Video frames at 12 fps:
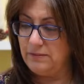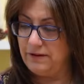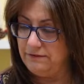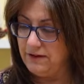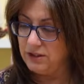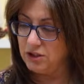
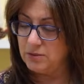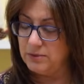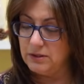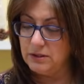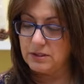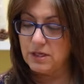my
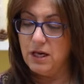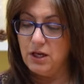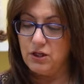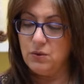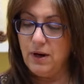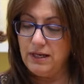vegetables.
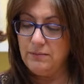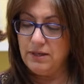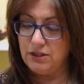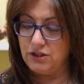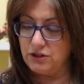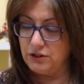You want to
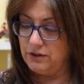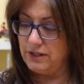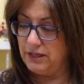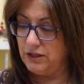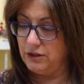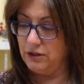make sure
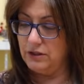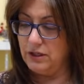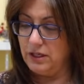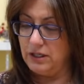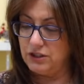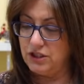that your
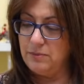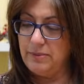sheet